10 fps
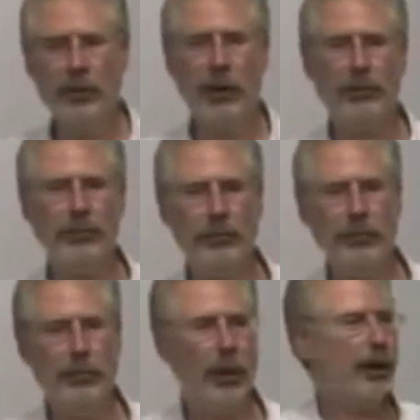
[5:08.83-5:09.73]
No.
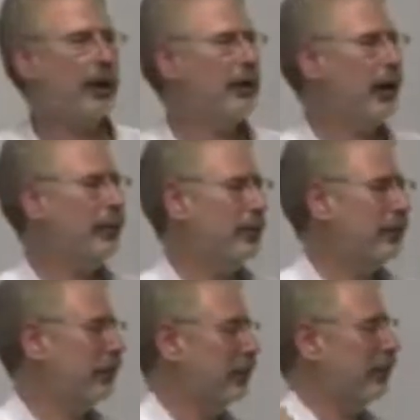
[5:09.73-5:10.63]
Marketing done?
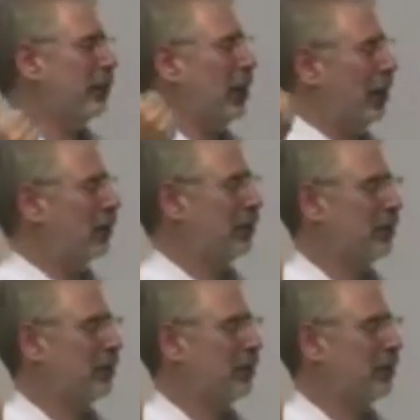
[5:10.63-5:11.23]
No.